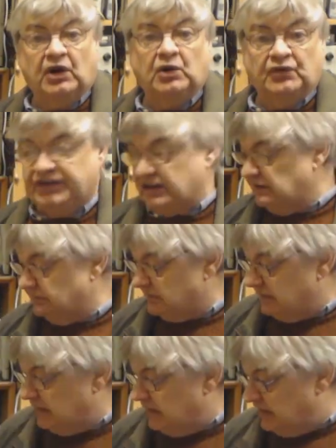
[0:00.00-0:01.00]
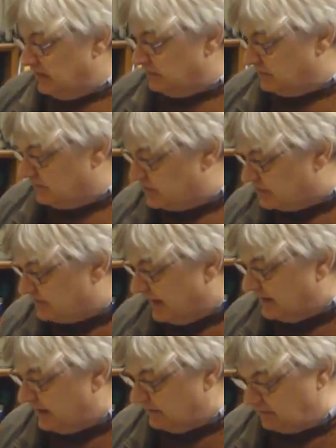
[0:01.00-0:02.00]
involved in
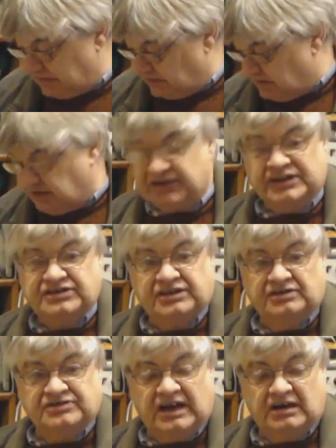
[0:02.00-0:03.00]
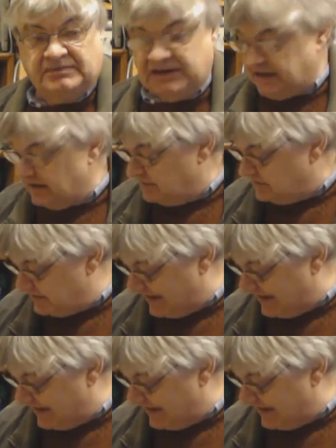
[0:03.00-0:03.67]
spending goodness knows how many